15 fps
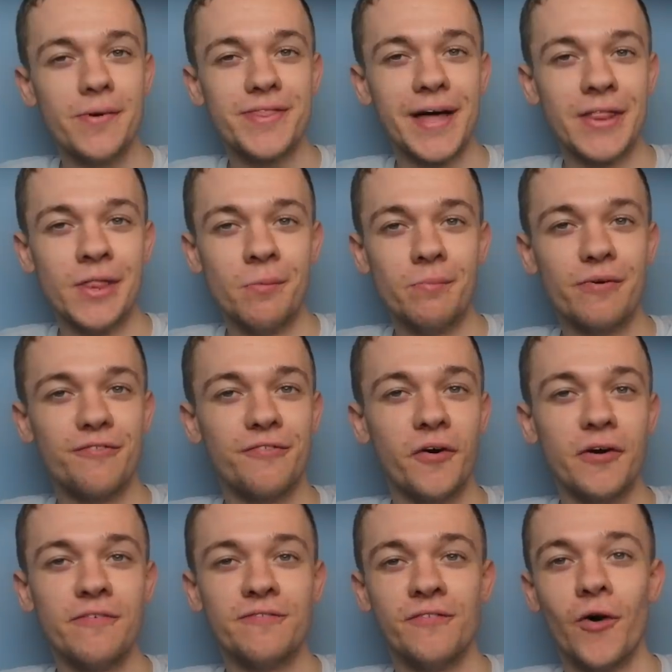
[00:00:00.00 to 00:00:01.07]
with that number
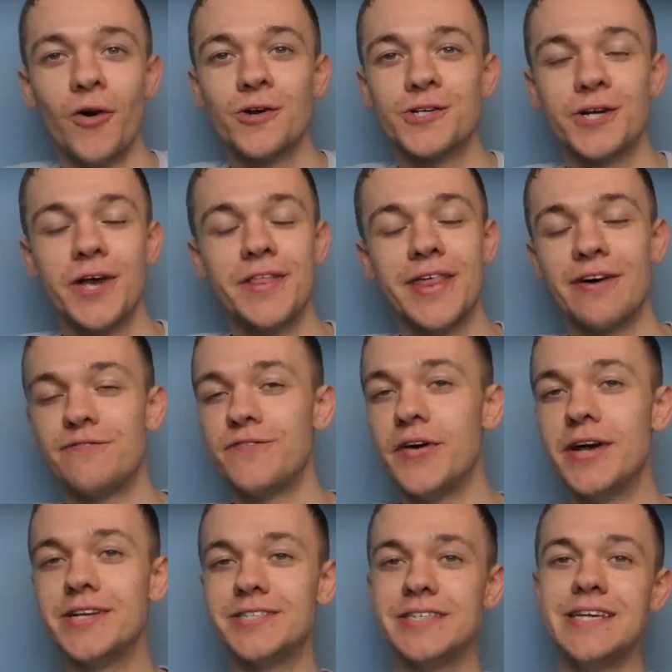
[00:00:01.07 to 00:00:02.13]
44 shirt. That
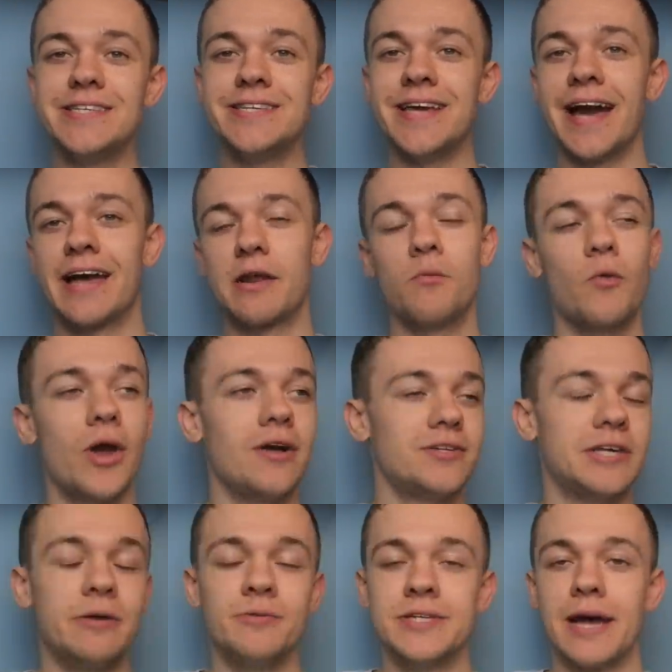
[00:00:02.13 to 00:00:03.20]
first season he had in
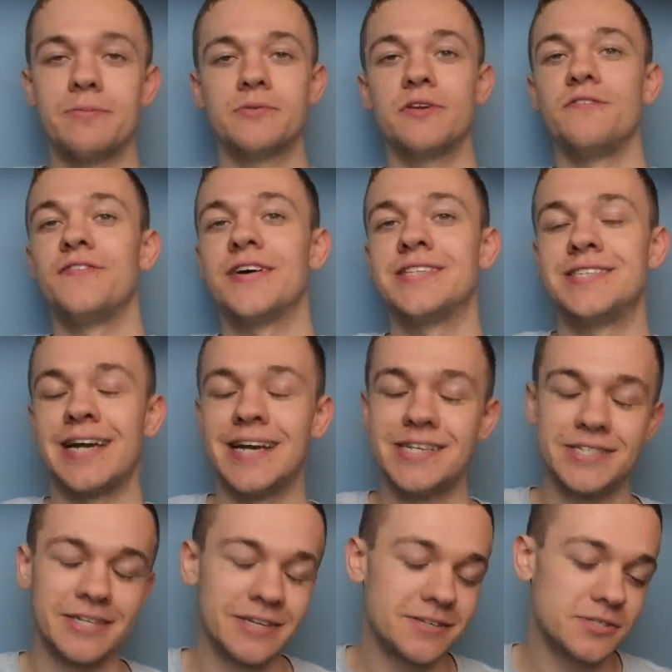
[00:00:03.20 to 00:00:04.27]
Wales, he was absolutely
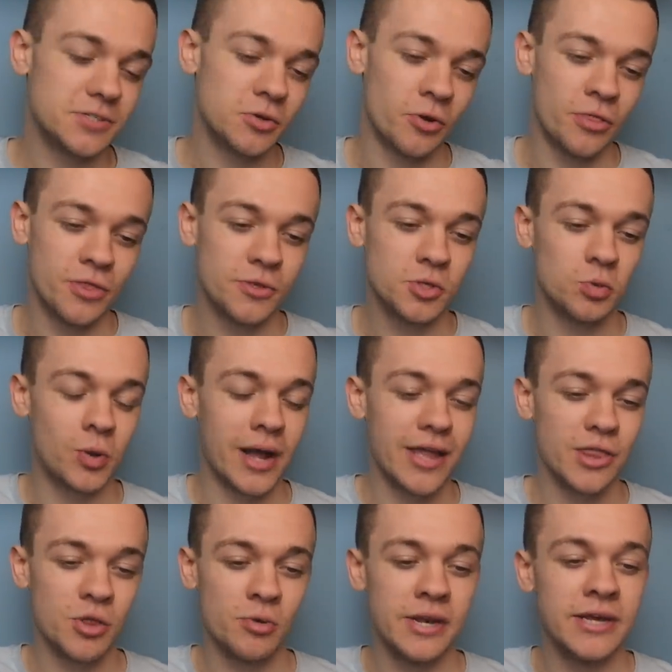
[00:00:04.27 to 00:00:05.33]
fantastic, scoring
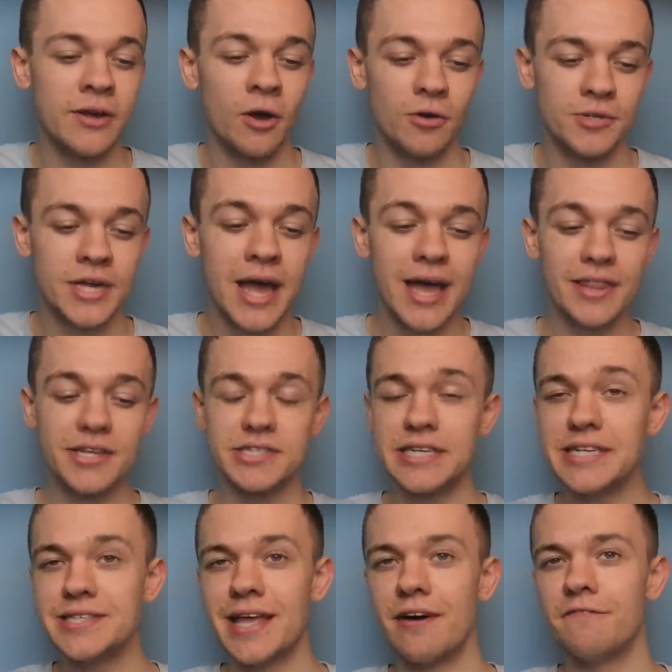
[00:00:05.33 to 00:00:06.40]
23 goals. The
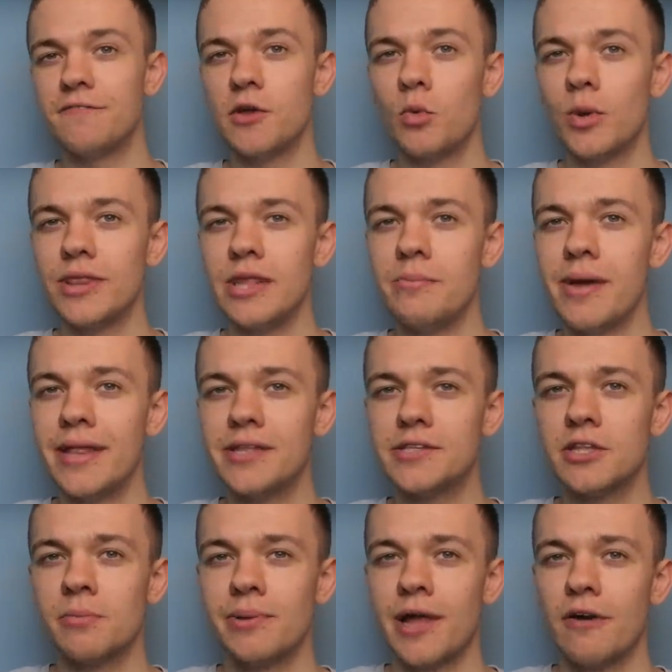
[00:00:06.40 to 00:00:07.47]
season after, when they made it
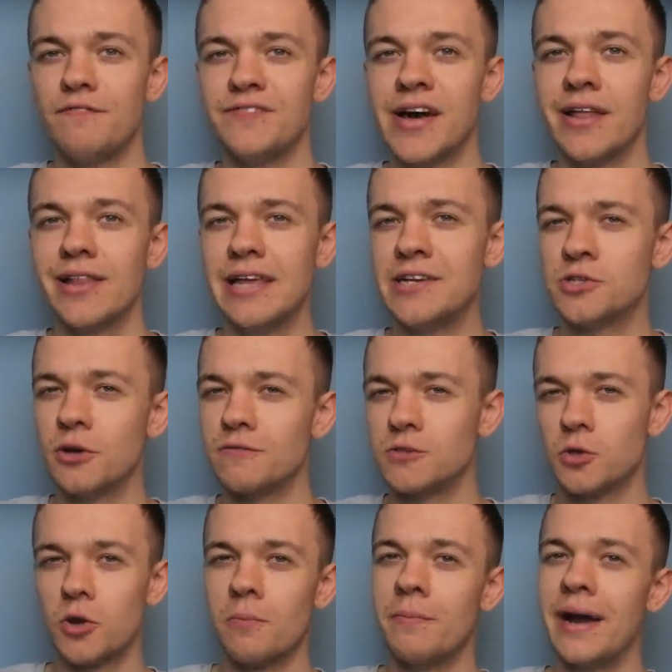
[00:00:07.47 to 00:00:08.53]
to the playoff final, he sort of
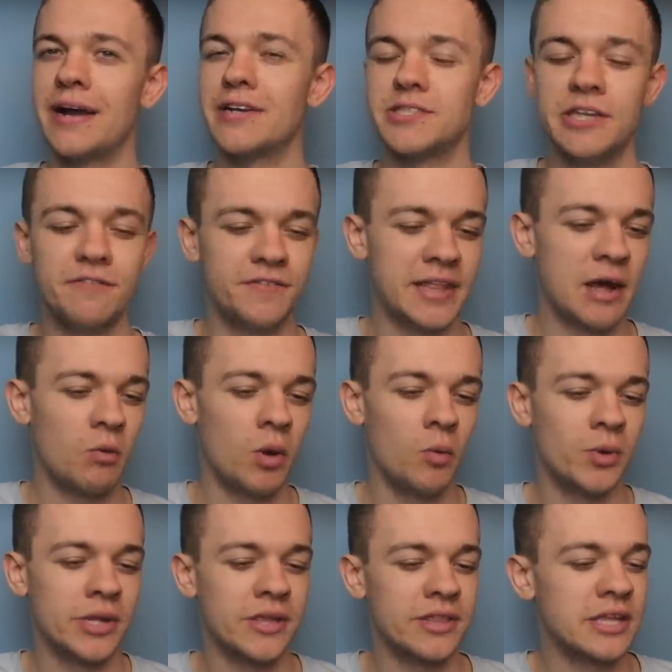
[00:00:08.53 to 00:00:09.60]
took a backseat for that one,
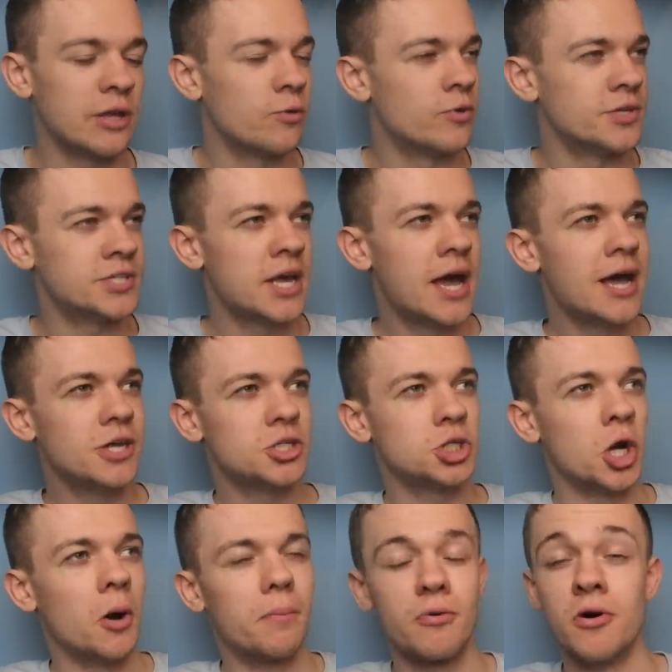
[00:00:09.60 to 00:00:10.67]
when I think it was
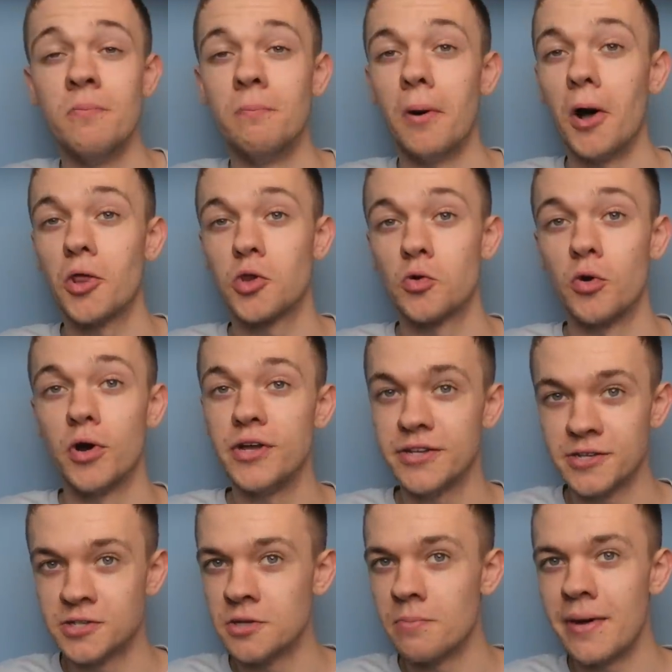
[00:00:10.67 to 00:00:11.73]
Chopra and Bothroyd
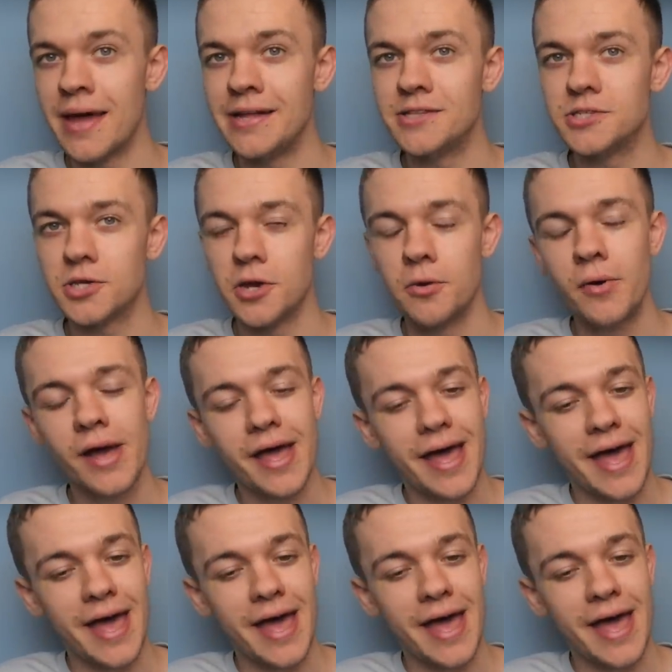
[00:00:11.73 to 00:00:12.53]
as the main two